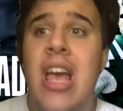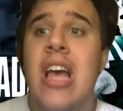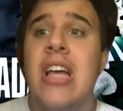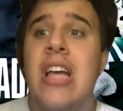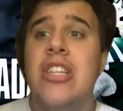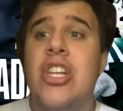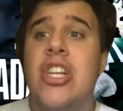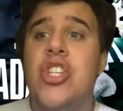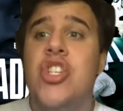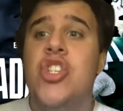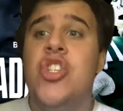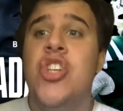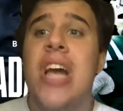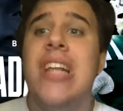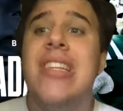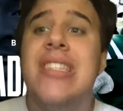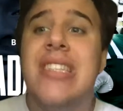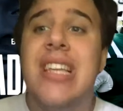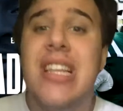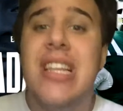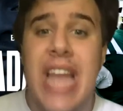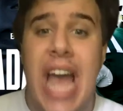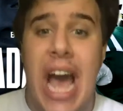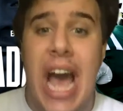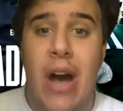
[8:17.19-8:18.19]
the Jets
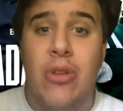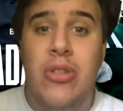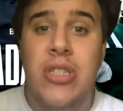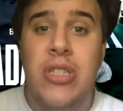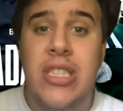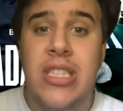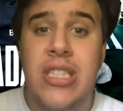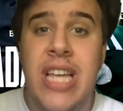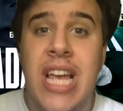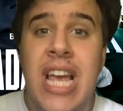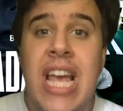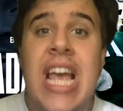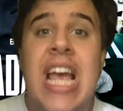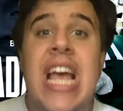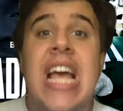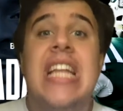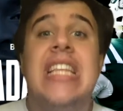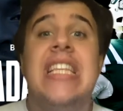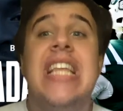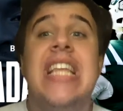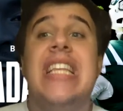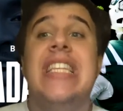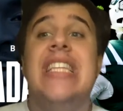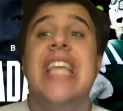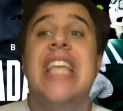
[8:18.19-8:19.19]
announced
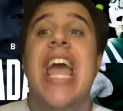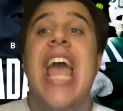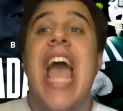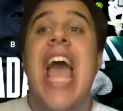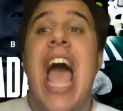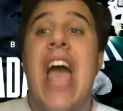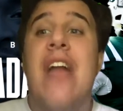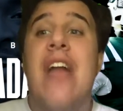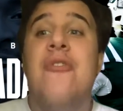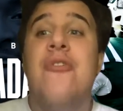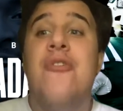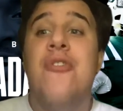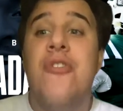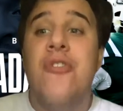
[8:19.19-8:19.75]
that they had